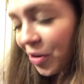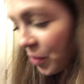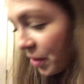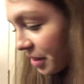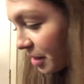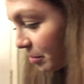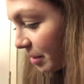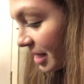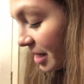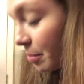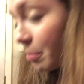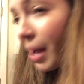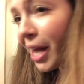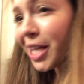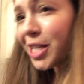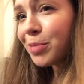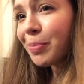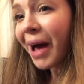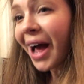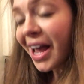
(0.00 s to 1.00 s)
don't want them eating
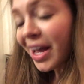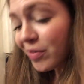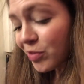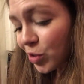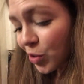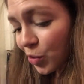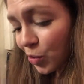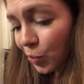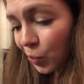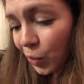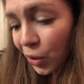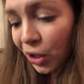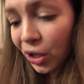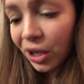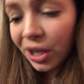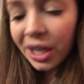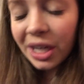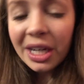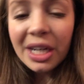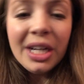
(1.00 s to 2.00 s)
Bella's, but I have to go to
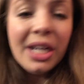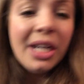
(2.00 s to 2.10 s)
work.